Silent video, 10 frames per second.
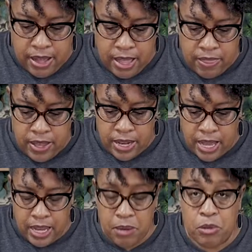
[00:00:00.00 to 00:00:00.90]
and then
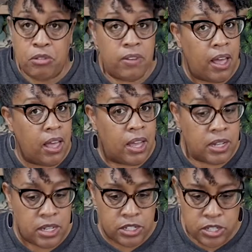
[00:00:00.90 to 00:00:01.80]
I can move
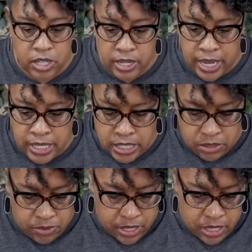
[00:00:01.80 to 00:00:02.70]
on to the next
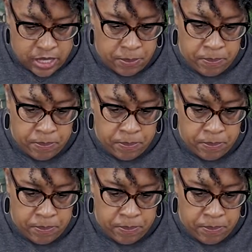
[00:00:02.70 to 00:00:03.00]
one.